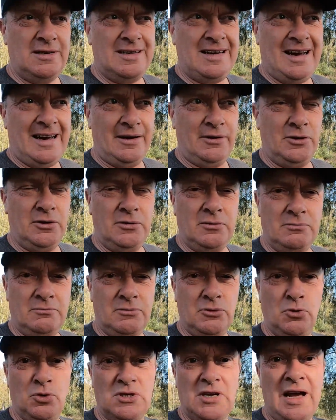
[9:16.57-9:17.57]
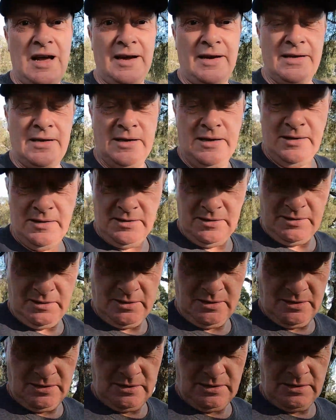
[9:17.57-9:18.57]
Dad, who was hiding,
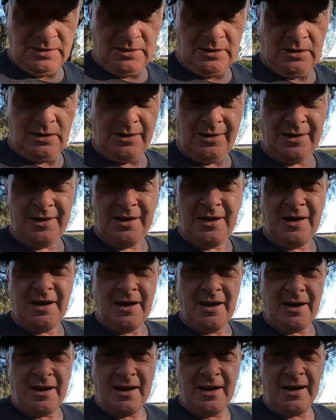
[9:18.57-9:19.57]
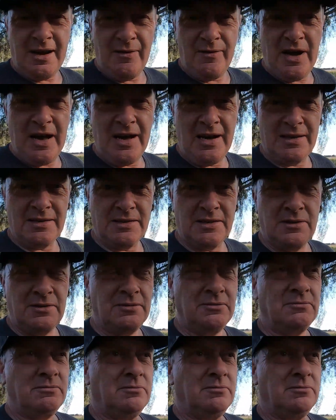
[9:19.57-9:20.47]
"Can I have a hat?"